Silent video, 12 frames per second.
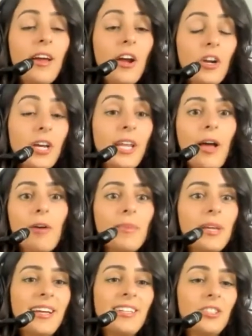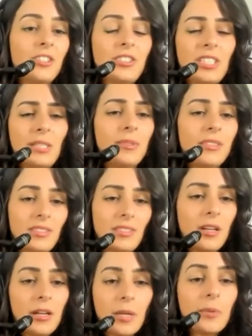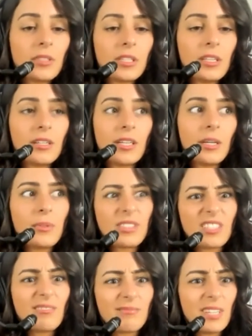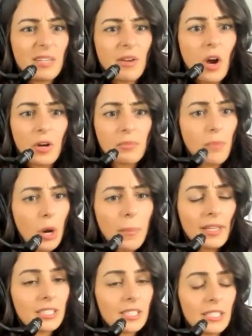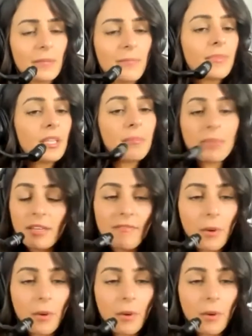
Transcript: are going to help me. And I just, it was, it was a, it was a, a hard moment to be yeah.